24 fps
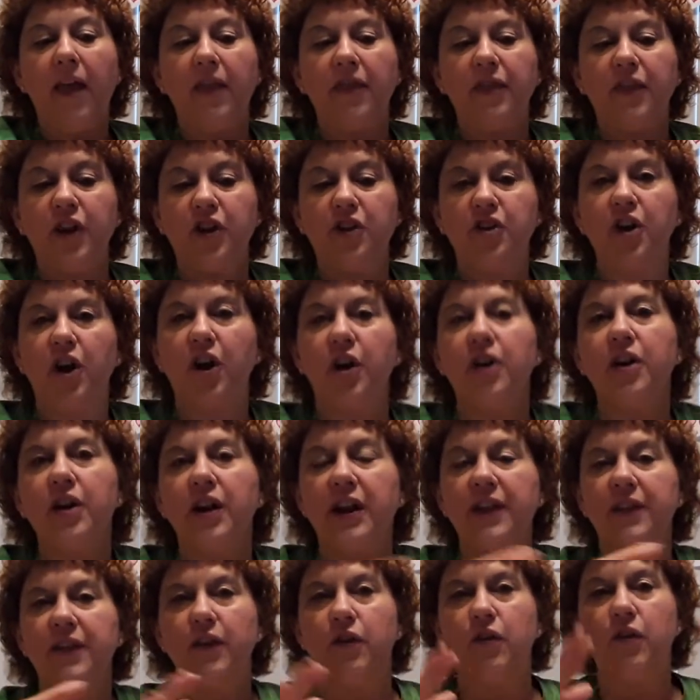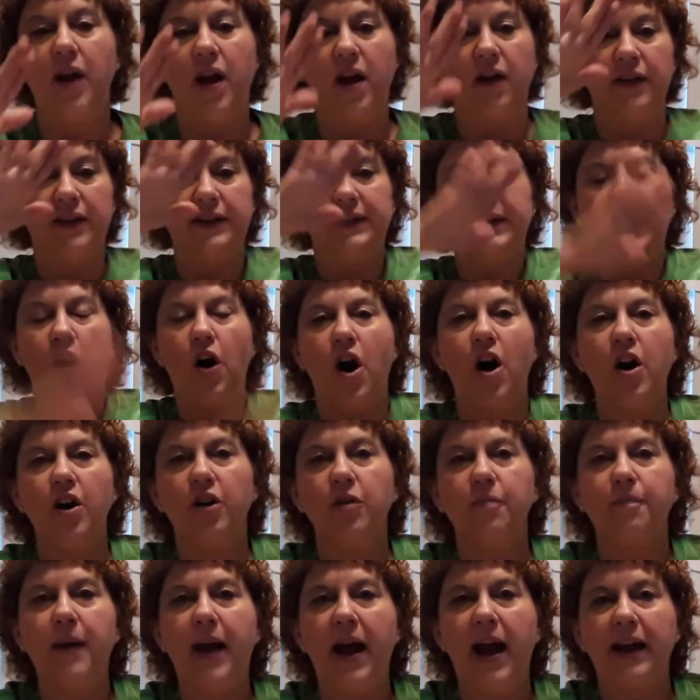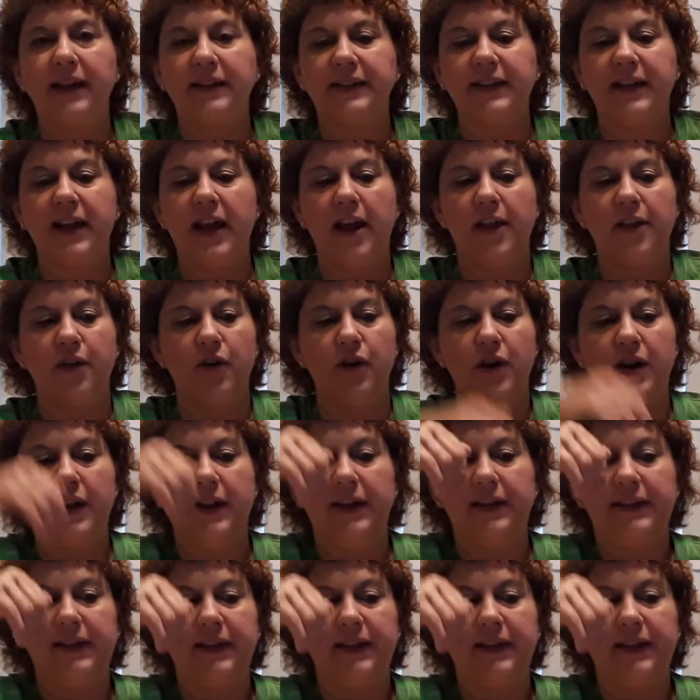The dirt in the ground is harder packed together, and